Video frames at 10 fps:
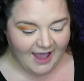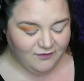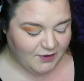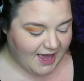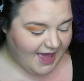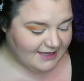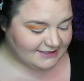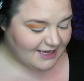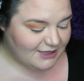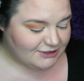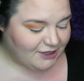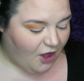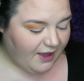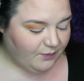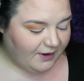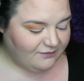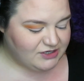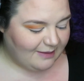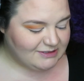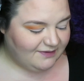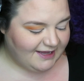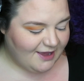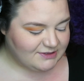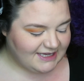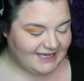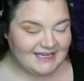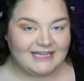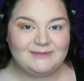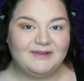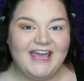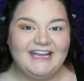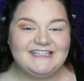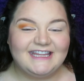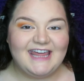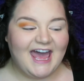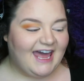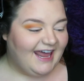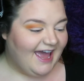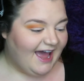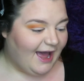If you guys saw in one of James' videos, he explained that